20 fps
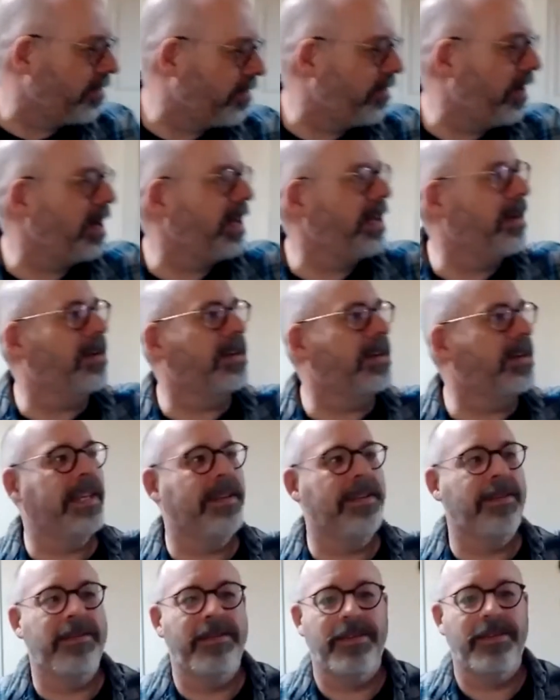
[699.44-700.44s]
really nice
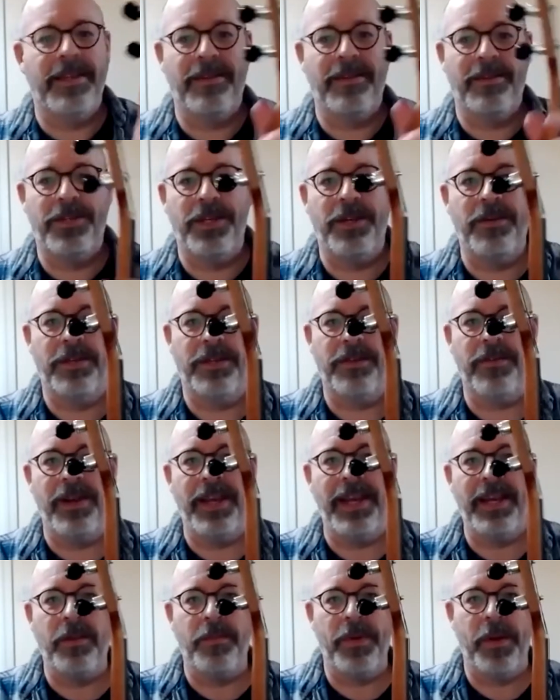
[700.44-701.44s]
little tuners. They're a
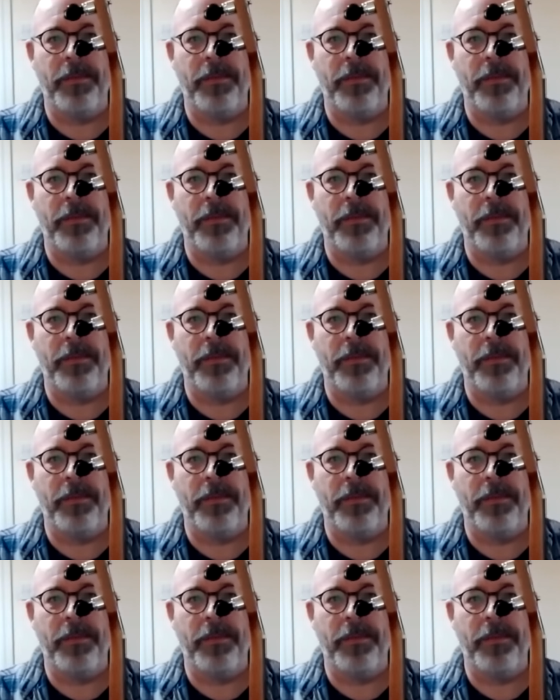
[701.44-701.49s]
little bit